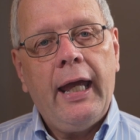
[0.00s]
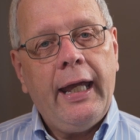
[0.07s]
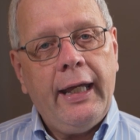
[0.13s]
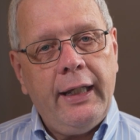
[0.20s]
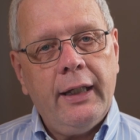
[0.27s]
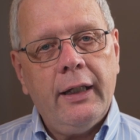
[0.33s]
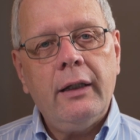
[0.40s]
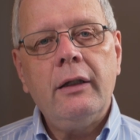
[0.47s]

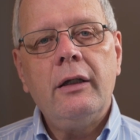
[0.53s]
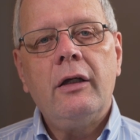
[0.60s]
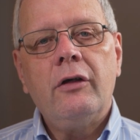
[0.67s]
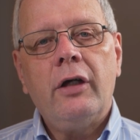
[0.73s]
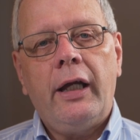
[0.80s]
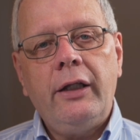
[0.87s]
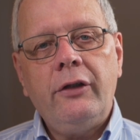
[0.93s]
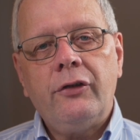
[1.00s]
Here,
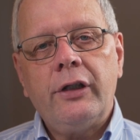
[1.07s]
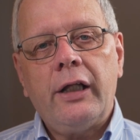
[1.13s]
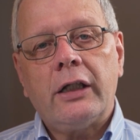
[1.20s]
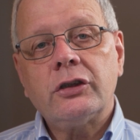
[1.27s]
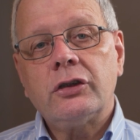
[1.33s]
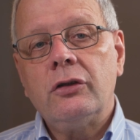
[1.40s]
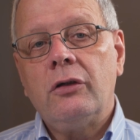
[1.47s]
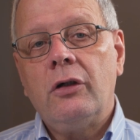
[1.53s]

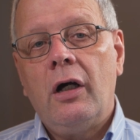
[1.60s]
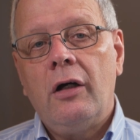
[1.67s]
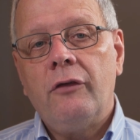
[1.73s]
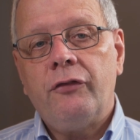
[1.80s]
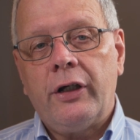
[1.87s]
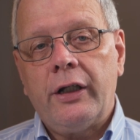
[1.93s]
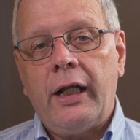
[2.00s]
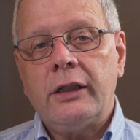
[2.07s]
international
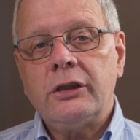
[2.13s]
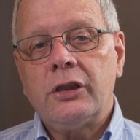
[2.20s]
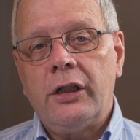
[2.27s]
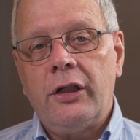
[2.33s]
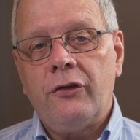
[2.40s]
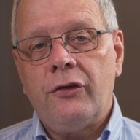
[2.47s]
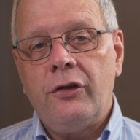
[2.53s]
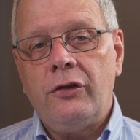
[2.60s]
financial
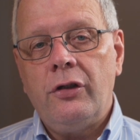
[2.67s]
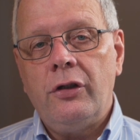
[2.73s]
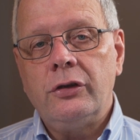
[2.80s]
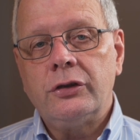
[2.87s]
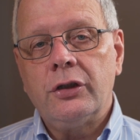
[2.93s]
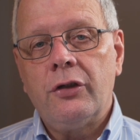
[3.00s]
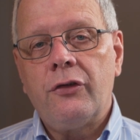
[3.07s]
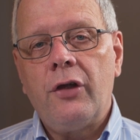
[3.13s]

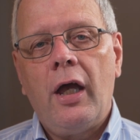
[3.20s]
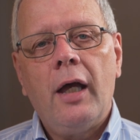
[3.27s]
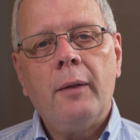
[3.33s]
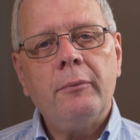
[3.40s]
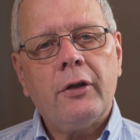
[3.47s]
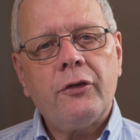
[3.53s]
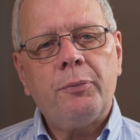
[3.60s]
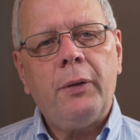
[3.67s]
institutions
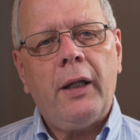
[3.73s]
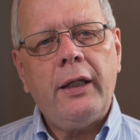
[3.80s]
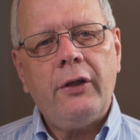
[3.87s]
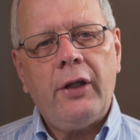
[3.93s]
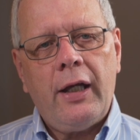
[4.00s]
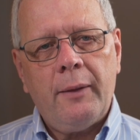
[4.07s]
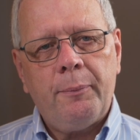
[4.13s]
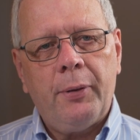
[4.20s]
must play
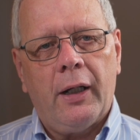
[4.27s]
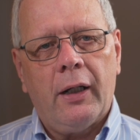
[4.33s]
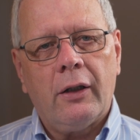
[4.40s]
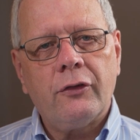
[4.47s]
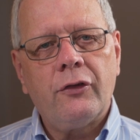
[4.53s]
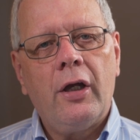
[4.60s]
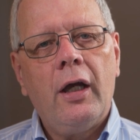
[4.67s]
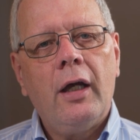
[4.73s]
their
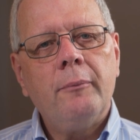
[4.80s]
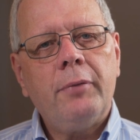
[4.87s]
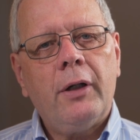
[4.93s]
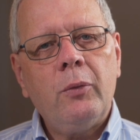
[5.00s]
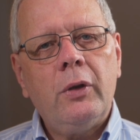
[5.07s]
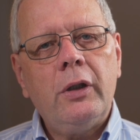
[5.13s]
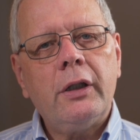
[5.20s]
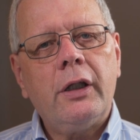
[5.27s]
part by
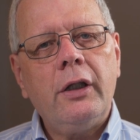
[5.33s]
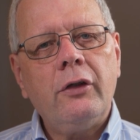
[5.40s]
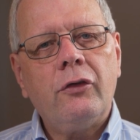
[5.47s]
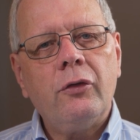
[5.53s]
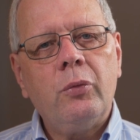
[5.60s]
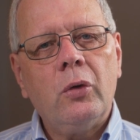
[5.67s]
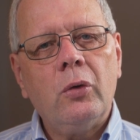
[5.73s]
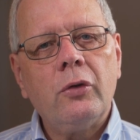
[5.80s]
working
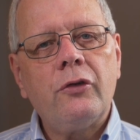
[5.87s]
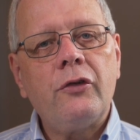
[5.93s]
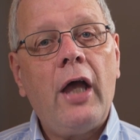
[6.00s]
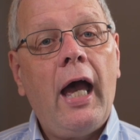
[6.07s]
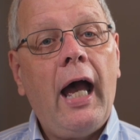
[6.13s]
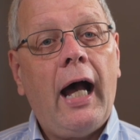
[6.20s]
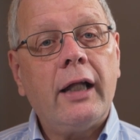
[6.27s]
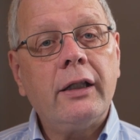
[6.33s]
towards
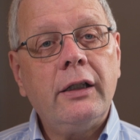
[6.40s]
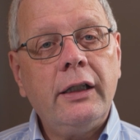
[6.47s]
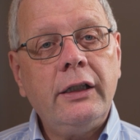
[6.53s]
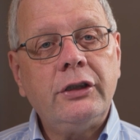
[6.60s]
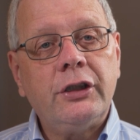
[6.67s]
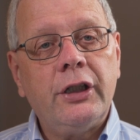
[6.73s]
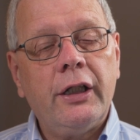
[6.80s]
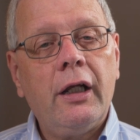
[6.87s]

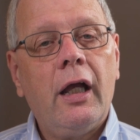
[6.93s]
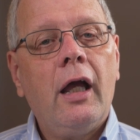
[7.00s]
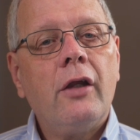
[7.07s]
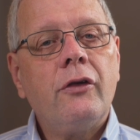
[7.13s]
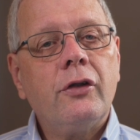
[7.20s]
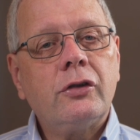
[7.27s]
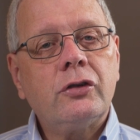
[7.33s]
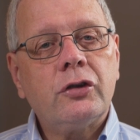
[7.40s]
unleashing
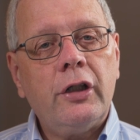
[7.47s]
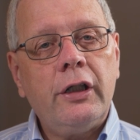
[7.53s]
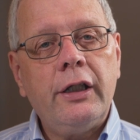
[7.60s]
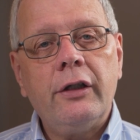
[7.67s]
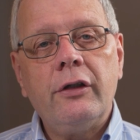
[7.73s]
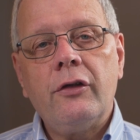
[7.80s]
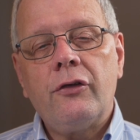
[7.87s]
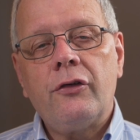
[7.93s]
the
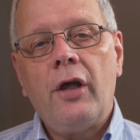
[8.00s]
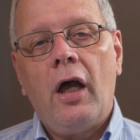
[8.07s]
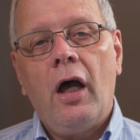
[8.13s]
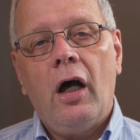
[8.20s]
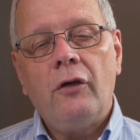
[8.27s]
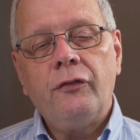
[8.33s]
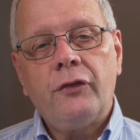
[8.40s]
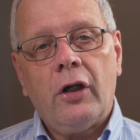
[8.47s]
trillions
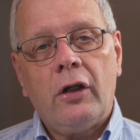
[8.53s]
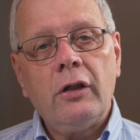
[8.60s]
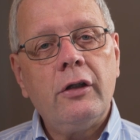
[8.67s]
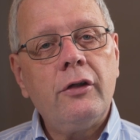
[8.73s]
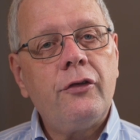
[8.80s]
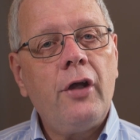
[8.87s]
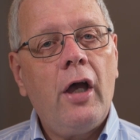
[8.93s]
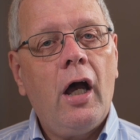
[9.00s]
of
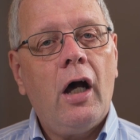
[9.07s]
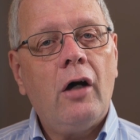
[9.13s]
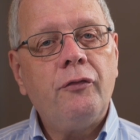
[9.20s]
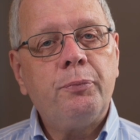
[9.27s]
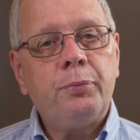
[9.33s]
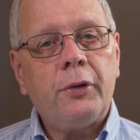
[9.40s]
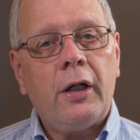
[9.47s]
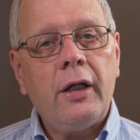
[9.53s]
dollars
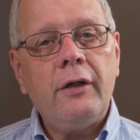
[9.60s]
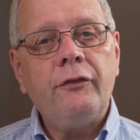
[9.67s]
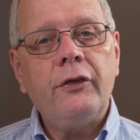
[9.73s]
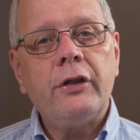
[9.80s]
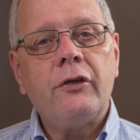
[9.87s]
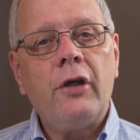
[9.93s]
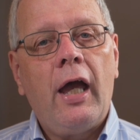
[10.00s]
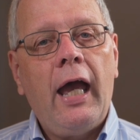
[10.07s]
of
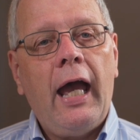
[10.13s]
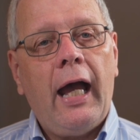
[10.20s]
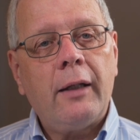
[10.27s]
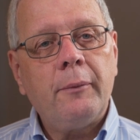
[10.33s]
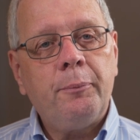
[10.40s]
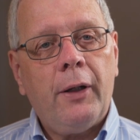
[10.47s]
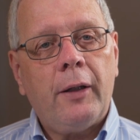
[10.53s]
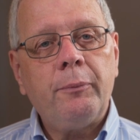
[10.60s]
private
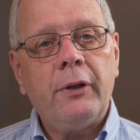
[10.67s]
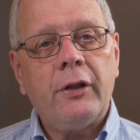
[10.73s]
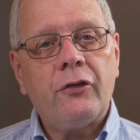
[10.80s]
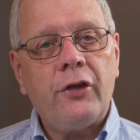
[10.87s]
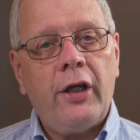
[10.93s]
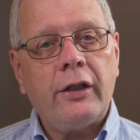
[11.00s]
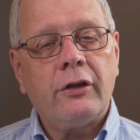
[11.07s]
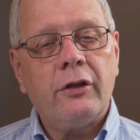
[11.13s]
and public
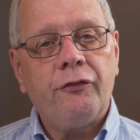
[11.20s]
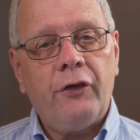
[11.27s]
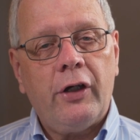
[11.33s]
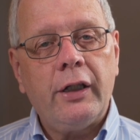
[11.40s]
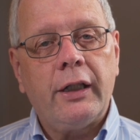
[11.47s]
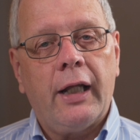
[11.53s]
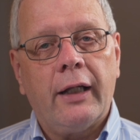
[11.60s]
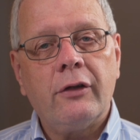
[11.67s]
sector
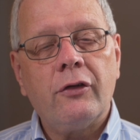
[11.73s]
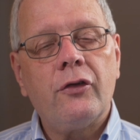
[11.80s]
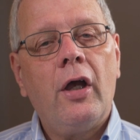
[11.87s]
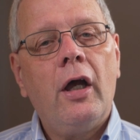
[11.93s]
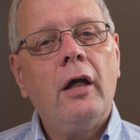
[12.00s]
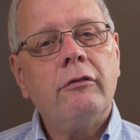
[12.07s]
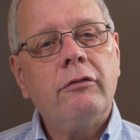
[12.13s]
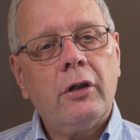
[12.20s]
finance
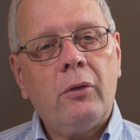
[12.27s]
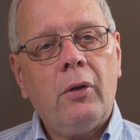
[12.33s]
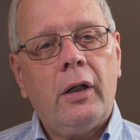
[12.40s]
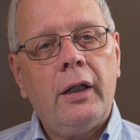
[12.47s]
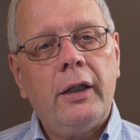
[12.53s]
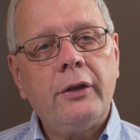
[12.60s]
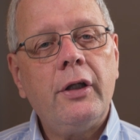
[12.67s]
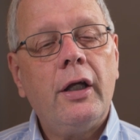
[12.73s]

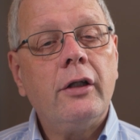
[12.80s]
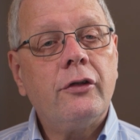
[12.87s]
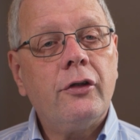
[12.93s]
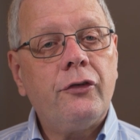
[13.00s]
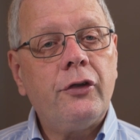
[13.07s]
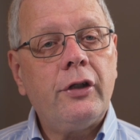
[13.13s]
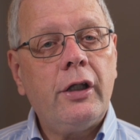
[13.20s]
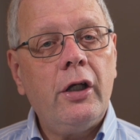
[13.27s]
required to
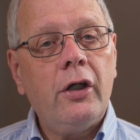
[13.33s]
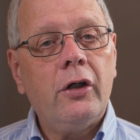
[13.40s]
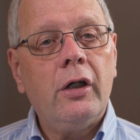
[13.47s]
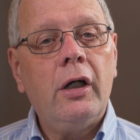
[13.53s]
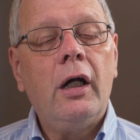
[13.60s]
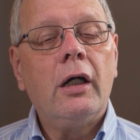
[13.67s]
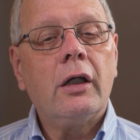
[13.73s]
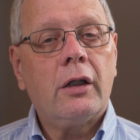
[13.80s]

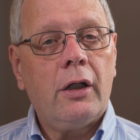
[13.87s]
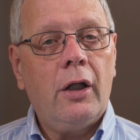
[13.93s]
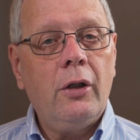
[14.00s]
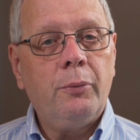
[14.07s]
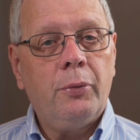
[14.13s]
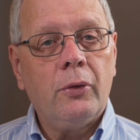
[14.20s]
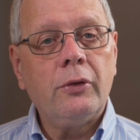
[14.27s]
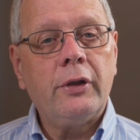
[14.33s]
secure
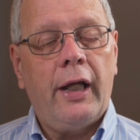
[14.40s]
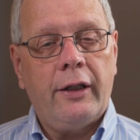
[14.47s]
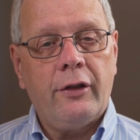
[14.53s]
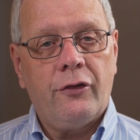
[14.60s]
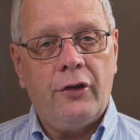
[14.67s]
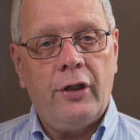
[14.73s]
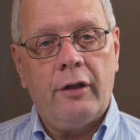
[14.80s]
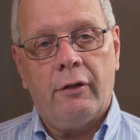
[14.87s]
global
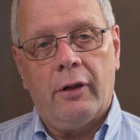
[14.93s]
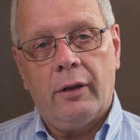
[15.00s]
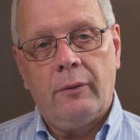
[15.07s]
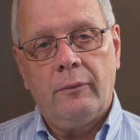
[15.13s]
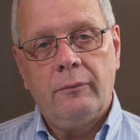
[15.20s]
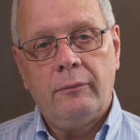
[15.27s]
net zero.